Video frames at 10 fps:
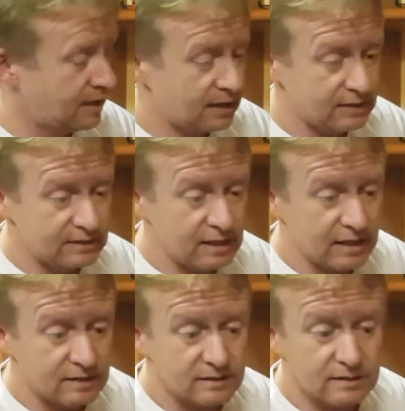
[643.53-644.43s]
And yeah,
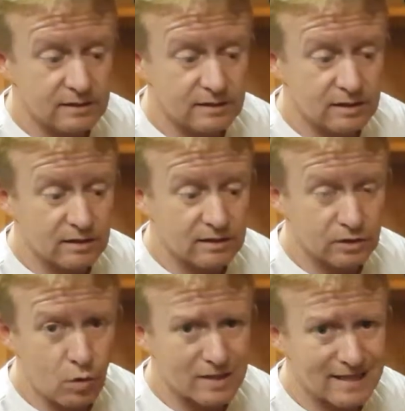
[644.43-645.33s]
it's
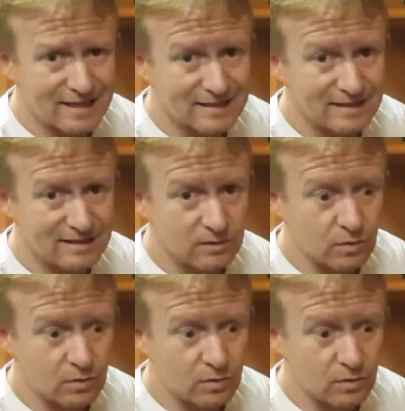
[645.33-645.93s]
quite taxing,